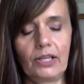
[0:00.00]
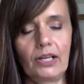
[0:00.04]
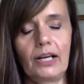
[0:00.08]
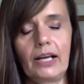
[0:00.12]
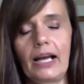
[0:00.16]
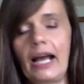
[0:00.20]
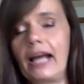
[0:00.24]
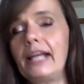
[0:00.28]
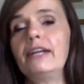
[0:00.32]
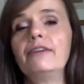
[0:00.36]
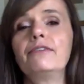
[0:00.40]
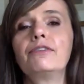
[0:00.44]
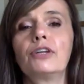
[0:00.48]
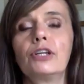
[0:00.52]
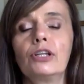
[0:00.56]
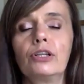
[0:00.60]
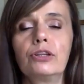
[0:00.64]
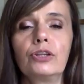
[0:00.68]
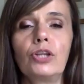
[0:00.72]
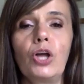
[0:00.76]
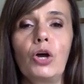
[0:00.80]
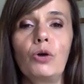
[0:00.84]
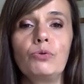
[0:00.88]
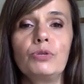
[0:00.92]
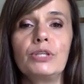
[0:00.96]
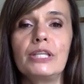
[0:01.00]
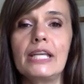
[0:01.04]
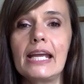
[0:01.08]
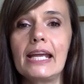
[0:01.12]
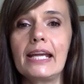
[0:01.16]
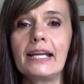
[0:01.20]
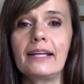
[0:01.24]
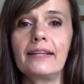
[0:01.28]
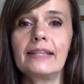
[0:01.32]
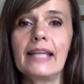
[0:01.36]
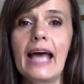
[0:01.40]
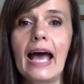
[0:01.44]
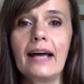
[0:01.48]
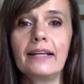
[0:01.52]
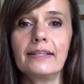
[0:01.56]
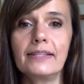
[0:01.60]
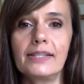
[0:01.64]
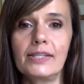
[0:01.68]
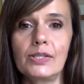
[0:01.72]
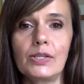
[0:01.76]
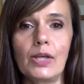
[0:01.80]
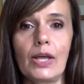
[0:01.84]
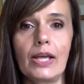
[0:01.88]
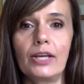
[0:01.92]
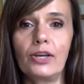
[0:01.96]
kind of closing that
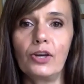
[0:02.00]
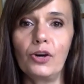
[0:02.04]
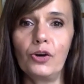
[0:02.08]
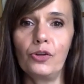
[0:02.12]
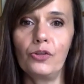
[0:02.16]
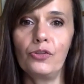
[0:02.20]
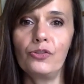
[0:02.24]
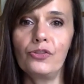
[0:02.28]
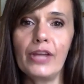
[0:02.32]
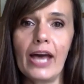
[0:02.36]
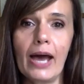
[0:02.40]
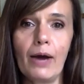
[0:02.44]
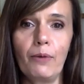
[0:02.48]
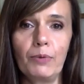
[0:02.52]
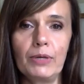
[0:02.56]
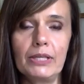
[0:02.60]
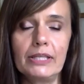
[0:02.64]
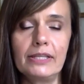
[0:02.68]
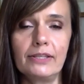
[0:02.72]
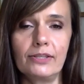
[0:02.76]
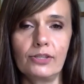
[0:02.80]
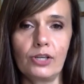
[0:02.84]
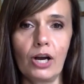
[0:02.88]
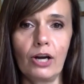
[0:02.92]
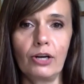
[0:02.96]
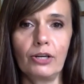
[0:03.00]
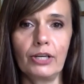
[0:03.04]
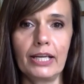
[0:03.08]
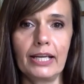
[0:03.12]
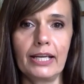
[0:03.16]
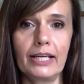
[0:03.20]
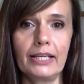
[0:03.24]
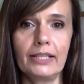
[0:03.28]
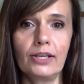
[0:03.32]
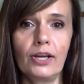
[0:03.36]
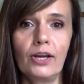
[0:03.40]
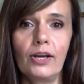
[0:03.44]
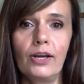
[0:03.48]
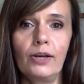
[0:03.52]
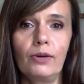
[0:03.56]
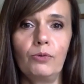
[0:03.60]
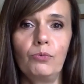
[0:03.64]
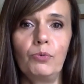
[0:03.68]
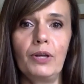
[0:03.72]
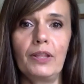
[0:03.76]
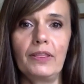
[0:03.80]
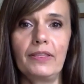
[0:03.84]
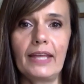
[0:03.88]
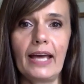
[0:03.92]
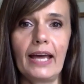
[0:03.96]
cycle that we started
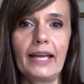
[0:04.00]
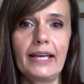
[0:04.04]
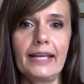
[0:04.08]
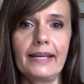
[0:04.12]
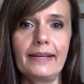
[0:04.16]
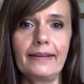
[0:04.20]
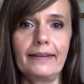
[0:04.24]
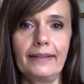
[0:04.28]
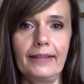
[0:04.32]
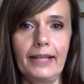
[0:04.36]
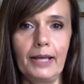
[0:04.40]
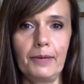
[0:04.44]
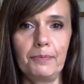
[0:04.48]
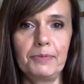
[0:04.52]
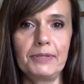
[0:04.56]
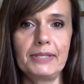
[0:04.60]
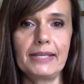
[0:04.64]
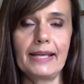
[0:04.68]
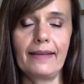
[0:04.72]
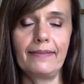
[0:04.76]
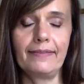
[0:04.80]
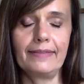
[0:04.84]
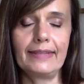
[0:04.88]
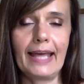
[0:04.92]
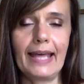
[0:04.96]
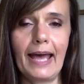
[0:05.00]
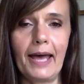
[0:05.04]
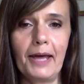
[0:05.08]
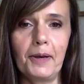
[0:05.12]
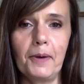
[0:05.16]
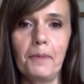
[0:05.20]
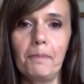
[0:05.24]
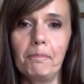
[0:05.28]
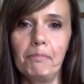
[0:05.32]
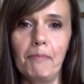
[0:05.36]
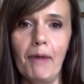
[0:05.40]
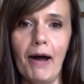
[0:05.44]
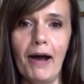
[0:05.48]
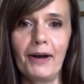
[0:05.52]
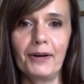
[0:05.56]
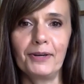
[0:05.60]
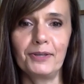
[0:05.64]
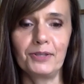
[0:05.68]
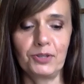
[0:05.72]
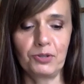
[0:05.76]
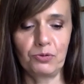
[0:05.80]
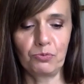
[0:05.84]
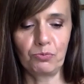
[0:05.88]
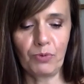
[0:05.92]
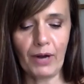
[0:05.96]
with that eclipse and that
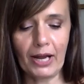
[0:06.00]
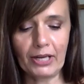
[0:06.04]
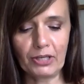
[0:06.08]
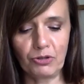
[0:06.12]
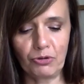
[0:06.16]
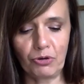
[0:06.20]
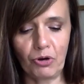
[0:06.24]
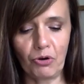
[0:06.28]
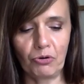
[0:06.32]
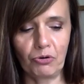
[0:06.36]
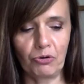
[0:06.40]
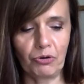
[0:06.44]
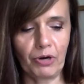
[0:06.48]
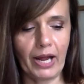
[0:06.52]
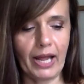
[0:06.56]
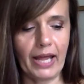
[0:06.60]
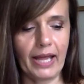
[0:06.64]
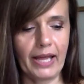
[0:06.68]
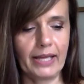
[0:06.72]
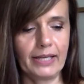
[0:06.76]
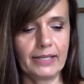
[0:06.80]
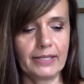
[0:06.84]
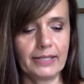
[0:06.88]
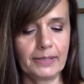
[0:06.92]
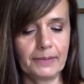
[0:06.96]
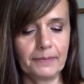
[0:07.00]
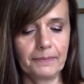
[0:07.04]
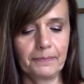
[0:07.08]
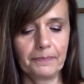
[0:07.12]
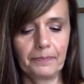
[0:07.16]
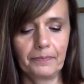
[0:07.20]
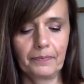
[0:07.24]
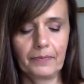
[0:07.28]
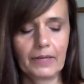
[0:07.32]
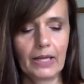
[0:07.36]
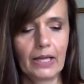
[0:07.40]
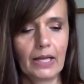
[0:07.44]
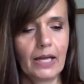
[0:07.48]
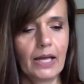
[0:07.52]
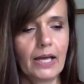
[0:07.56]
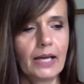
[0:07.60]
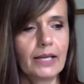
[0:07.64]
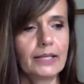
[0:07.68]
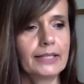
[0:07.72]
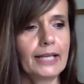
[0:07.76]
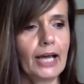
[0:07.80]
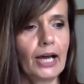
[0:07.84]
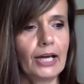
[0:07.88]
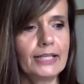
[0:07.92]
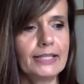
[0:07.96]
Mars retrograde.
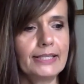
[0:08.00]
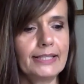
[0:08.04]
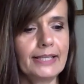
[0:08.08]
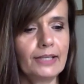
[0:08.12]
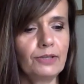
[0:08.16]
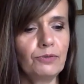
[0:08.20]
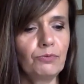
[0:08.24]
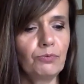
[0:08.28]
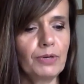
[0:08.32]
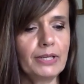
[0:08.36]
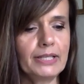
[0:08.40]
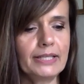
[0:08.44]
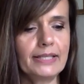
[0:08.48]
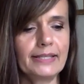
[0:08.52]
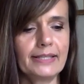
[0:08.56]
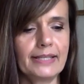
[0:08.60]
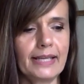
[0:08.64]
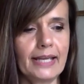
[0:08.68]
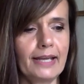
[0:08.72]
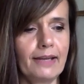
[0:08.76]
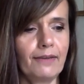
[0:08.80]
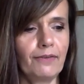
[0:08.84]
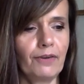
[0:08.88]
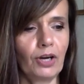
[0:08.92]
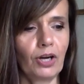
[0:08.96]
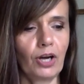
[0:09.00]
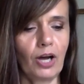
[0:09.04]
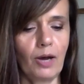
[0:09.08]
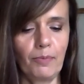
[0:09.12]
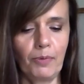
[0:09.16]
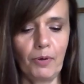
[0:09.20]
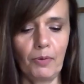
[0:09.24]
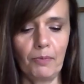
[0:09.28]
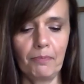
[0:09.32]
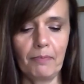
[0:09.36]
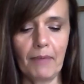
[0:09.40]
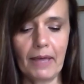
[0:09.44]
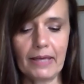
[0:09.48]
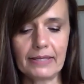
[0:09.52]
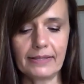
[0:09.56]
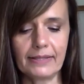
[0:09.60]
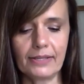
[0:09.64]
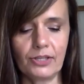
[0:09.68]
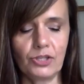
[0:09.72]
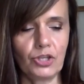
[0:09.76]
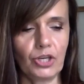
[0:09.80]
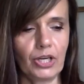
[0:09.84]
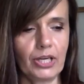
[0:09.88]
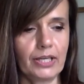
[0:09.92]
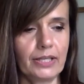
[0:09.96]
Now, I did receive a couple
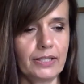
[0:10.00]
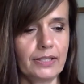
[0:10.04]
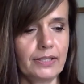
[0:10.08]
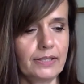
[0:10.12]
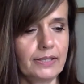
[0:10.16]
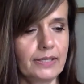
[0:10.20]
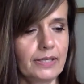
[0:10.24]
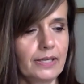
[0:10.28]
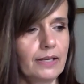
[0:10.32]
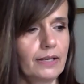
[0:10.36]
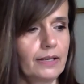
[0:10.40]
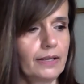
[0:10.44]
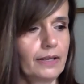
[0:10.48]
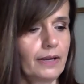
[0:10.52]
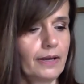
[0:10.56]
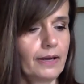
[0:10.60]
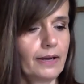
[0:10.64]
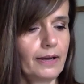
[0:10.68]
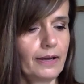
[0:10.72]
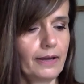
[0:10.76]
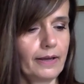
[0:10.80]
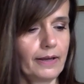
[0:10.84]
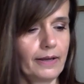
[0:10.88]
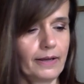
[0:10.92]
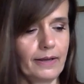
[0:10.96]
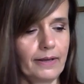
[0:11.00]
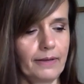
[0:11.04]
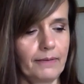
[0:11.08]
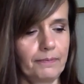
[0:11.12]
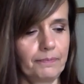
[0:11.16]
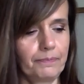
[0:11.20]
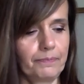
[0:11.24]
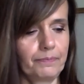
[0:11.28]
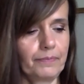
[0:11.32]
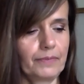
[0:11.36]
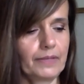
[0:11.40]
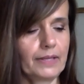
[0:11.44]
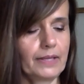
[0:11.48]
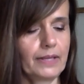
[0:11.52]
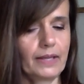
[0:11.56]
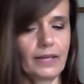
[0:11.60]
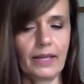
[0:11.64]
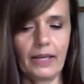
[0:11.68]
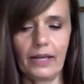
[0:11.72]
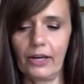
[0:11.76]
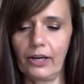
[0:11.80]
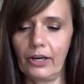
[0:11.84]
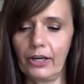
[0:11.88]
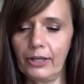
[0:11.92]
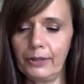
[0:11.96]
messages
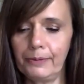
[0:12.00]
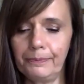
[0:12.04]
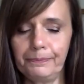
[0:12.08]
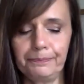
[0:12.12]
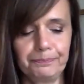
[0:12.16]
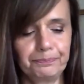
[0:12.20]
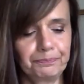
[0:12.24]
here.